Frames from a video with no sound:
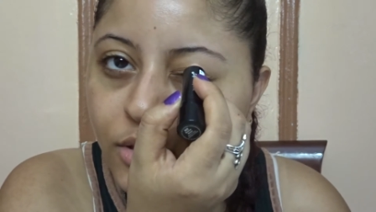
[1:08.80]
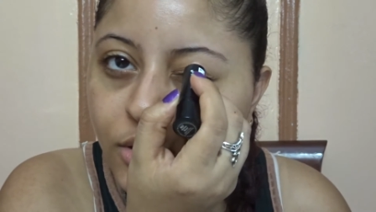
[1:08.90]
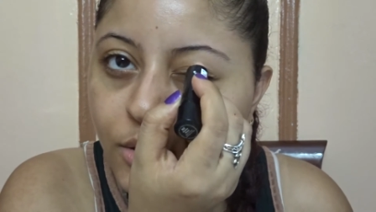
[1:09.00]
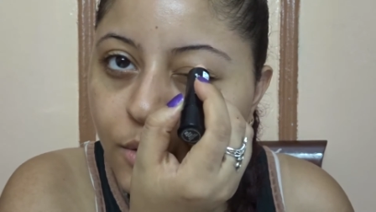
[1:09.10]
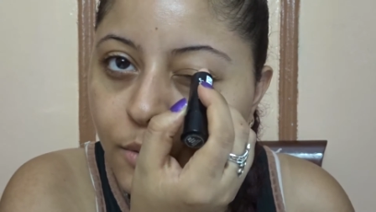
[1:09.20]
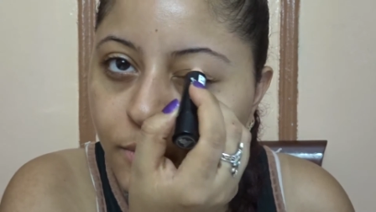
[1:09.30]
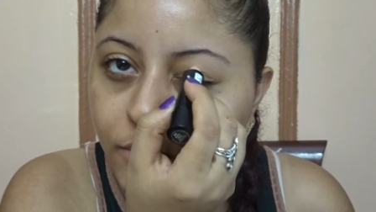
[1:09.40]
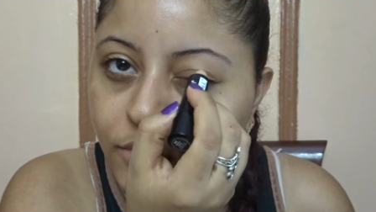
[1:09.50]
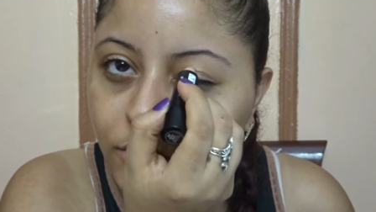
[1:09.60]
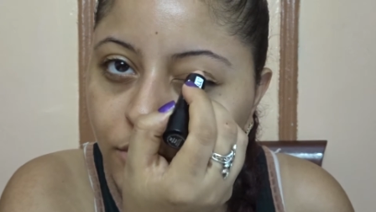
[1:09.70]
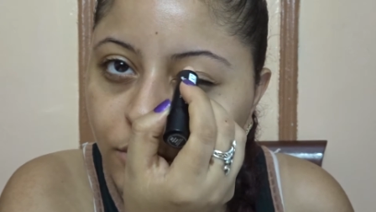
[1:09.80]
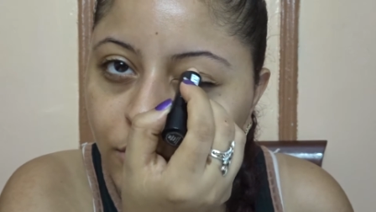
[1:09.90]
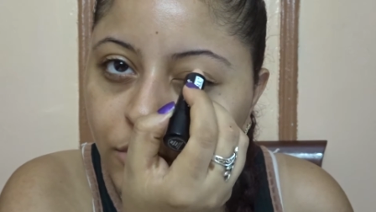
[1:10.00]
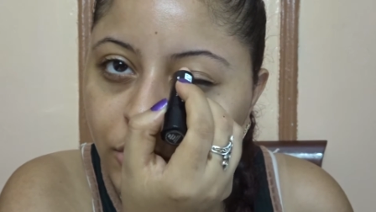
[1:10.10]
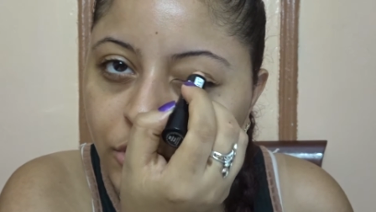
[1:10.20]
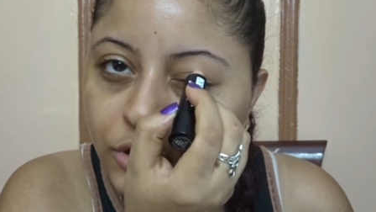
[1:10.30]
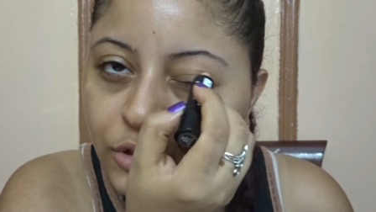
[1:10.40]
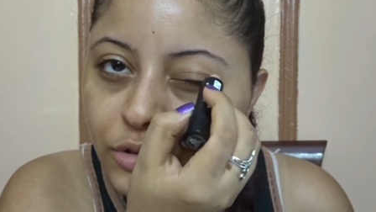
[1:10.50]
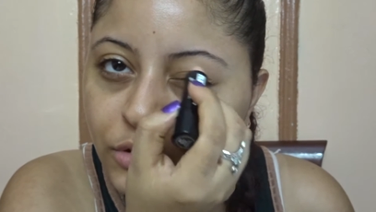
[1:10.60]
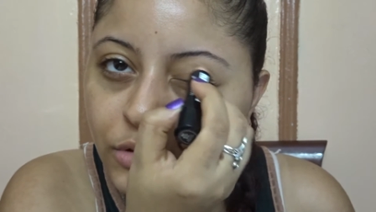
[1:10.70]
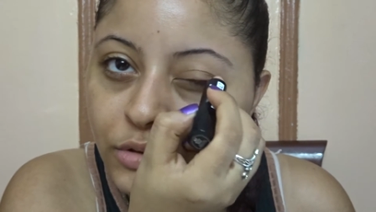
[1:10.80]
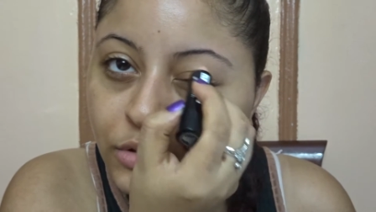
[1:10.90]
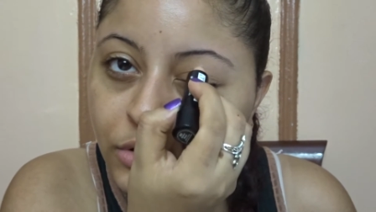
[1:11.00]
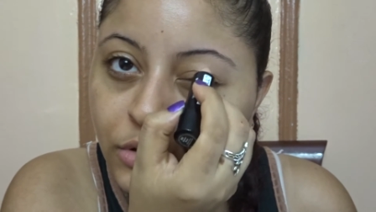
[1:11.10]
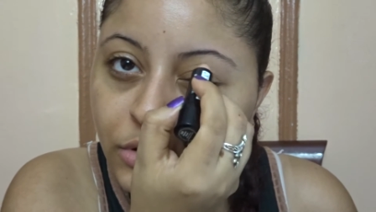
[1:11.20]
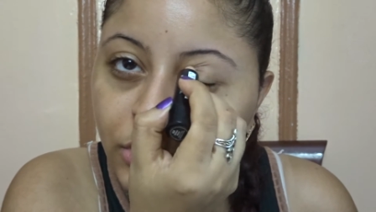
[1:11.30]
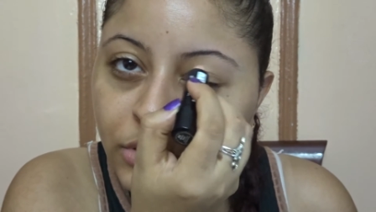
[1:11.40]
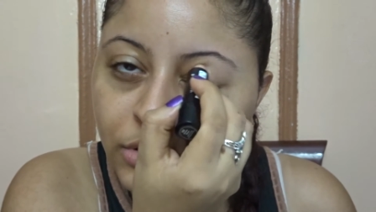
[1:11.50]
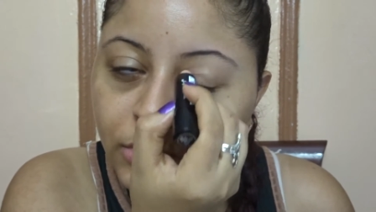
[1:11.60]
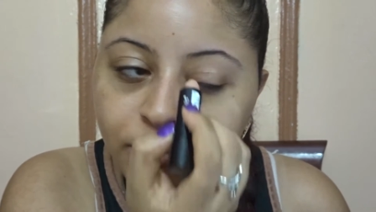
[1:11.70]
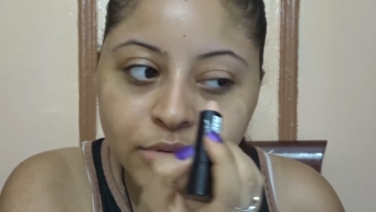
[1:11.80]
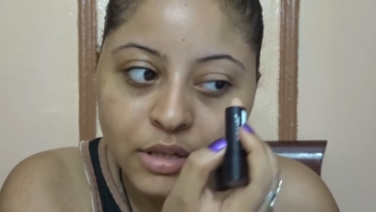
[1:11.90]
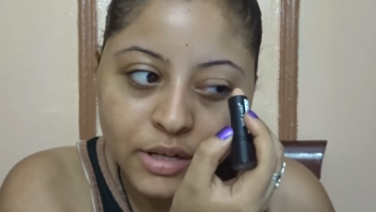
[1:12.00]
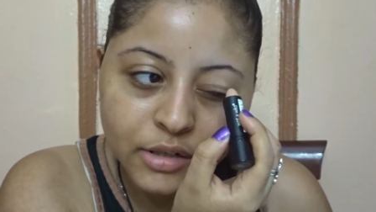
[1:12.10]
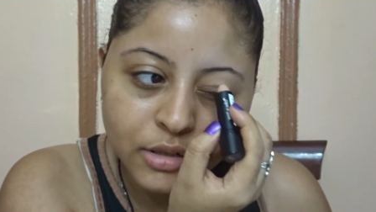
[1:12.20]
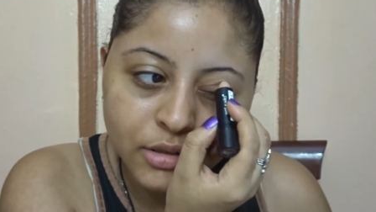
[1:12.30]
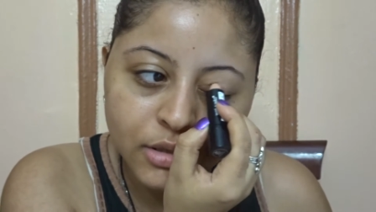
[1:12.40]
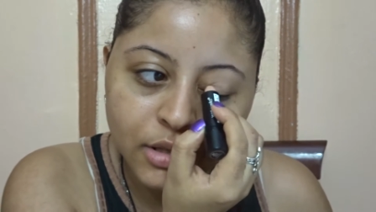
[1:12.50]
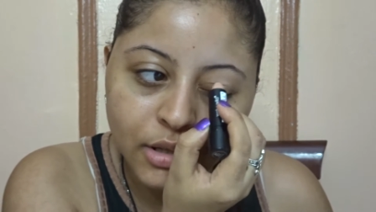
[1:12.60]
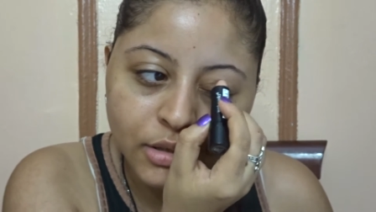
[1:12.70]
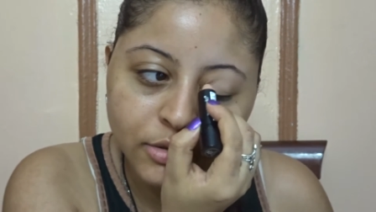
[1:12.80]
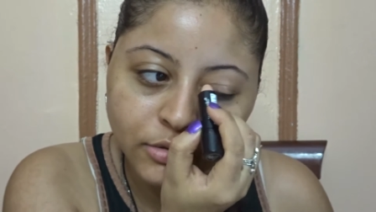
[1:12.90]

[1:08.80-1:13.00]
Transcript: So I'm gonna apply just like